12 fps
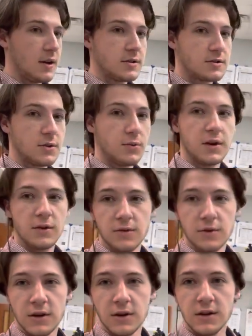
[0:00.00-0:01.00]

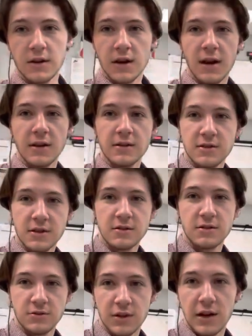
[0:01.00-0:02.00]
whenever I had to change
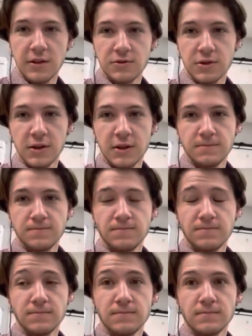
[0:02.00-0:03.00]
the drivetrain,
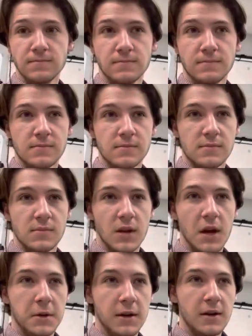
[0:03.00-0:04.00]
I
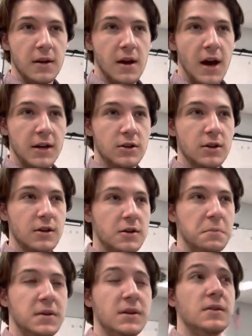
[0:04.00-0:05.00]
mean, I could have
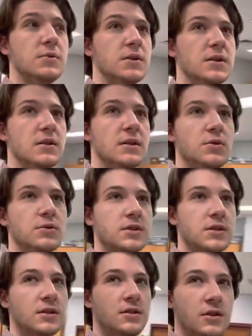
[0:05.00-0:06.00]
competed with it. It was
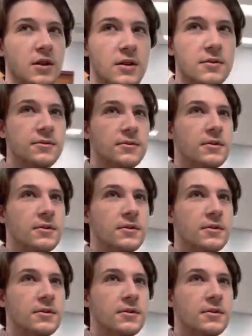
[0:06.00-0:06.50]
like enough.